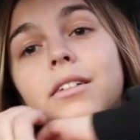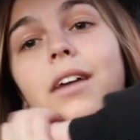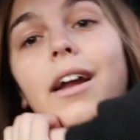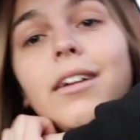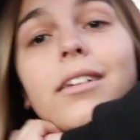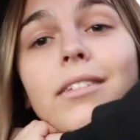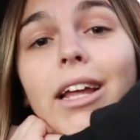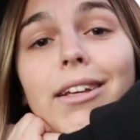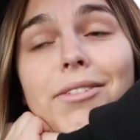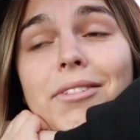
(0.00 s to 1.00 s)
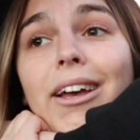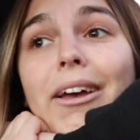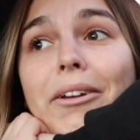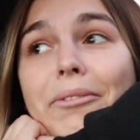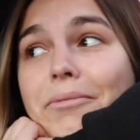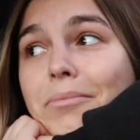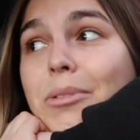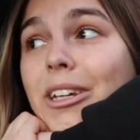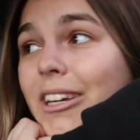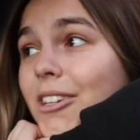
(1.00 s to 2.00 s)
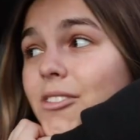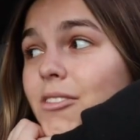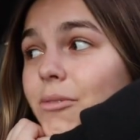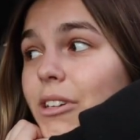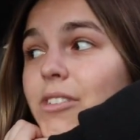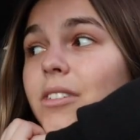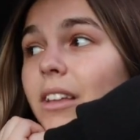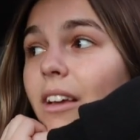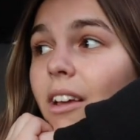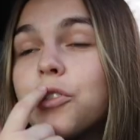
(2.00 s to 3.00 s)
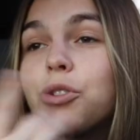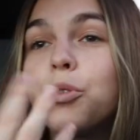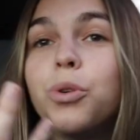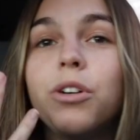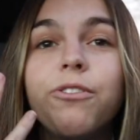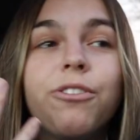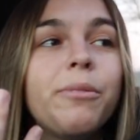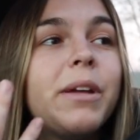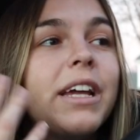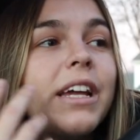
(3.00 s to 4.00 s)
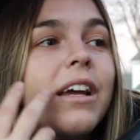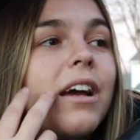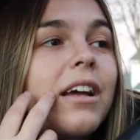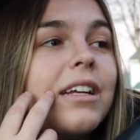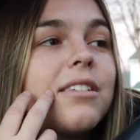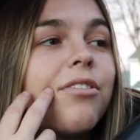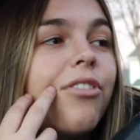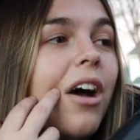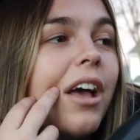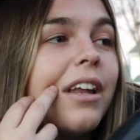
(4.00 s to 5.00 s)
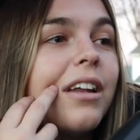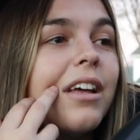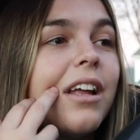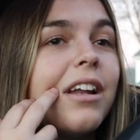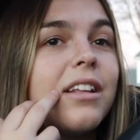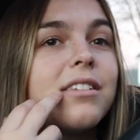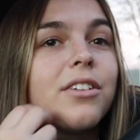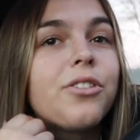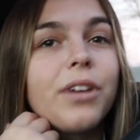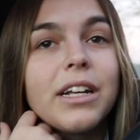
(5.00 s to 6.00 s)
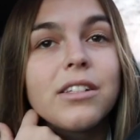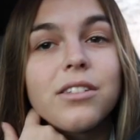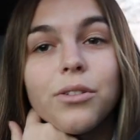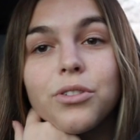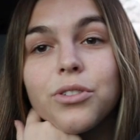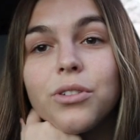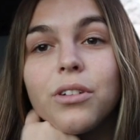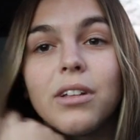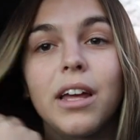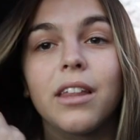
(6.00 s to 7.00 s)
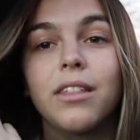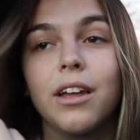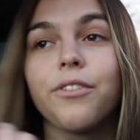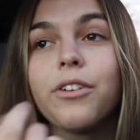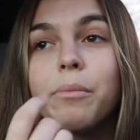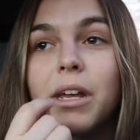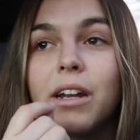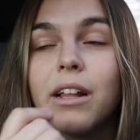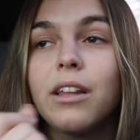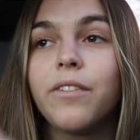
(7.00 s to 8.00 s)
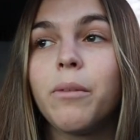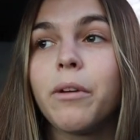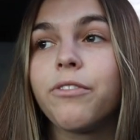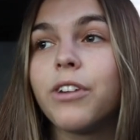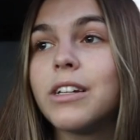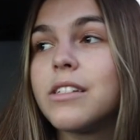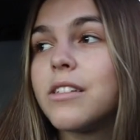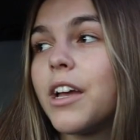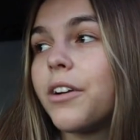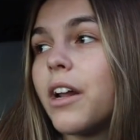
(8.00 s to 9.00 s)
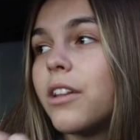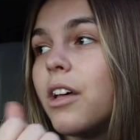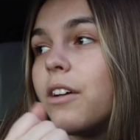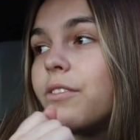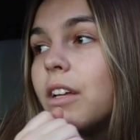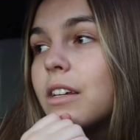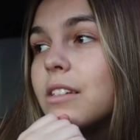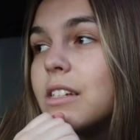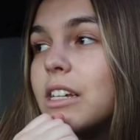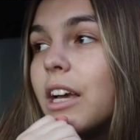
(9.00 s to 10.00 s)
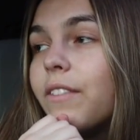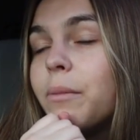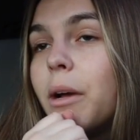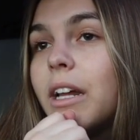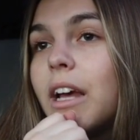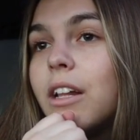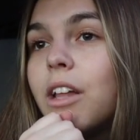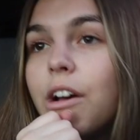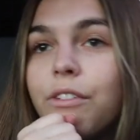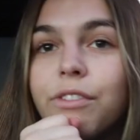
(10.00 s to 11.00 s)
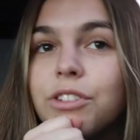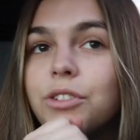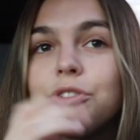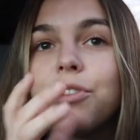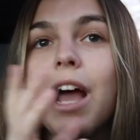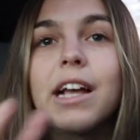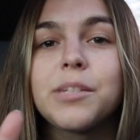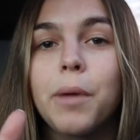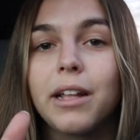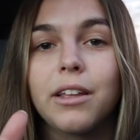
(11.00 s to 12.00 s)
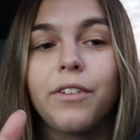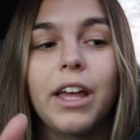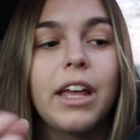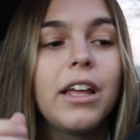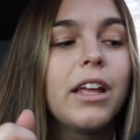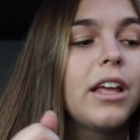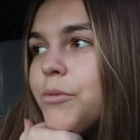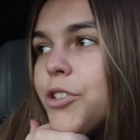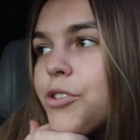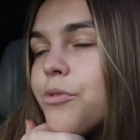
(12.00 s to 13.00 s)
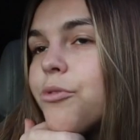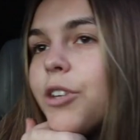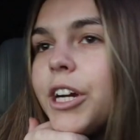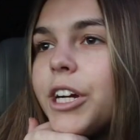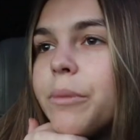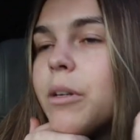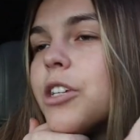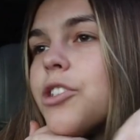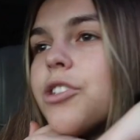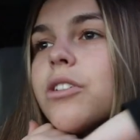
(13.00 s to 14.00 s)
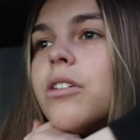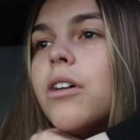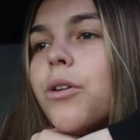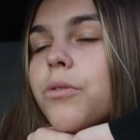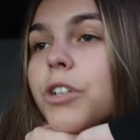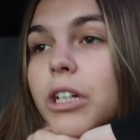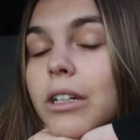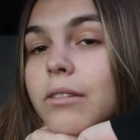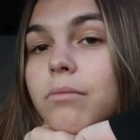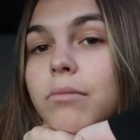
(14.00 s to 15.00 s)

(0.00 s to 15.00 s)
kind of like sad place recently. School for me, it's fun and it's a great social like thing for me, and I love all my friends there, and I love like seeing everybody. I love the social aspect of it. I'm just very much over it,